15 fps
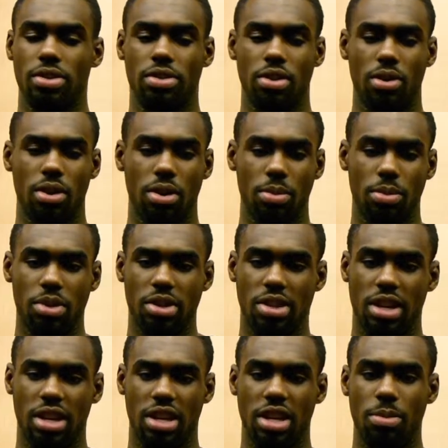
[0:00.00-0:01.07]
So we just
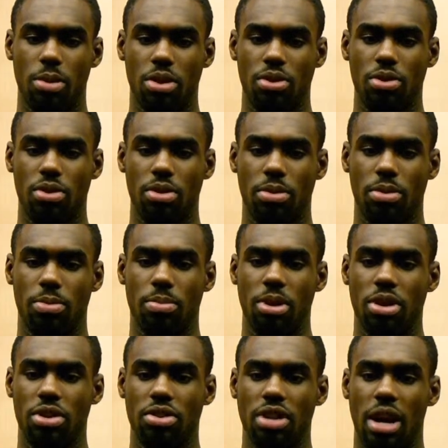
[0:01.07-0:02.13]
gotta keep on doing a
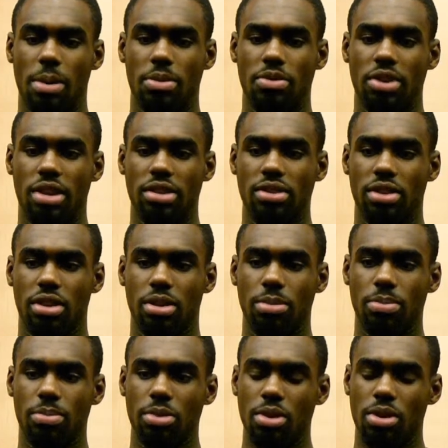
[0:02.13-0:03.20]
better job of
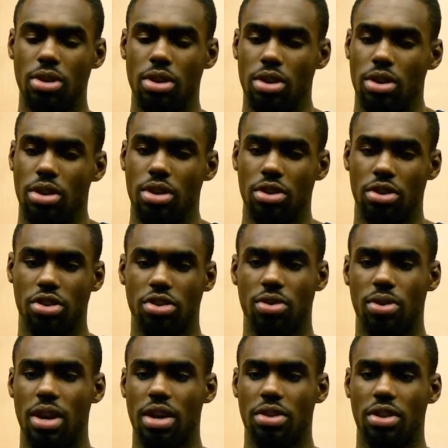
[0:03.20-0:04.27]
just
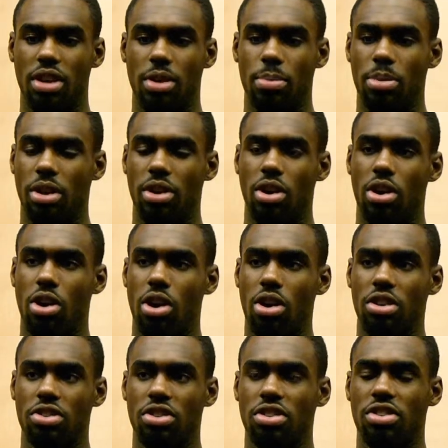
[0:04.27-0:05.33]
going out there and playing our
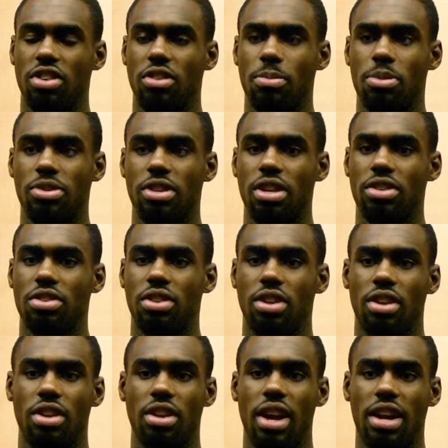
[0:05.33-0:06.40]
hardest each and every possession
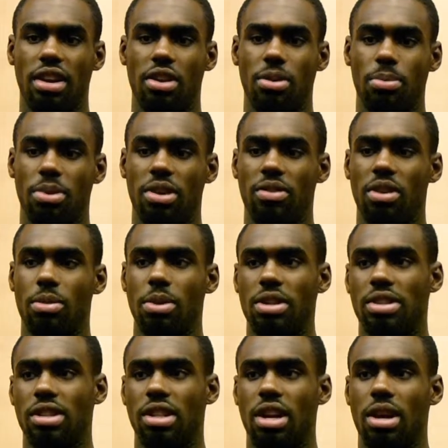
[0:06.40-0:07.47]
and not giving up
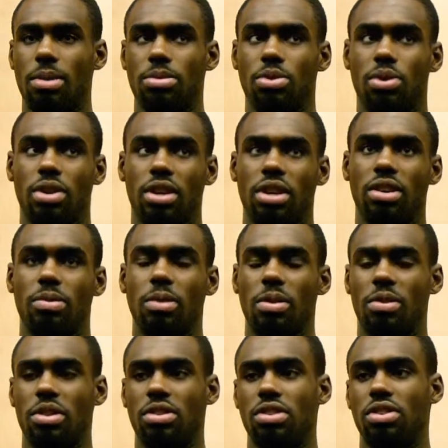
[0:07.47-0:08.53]
easy layups or giving
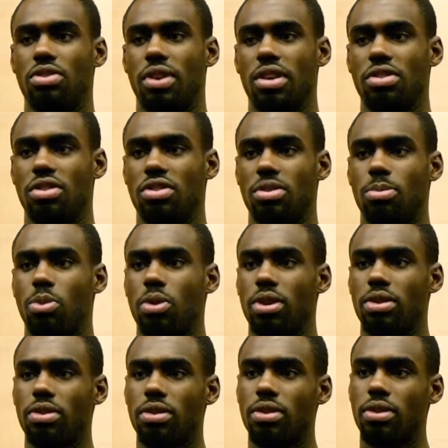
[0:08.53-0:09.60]
up easy transition
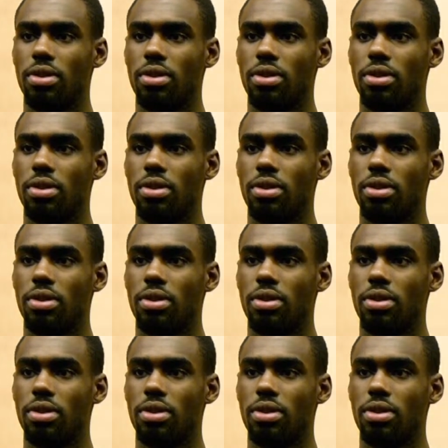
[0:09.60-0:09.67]
points.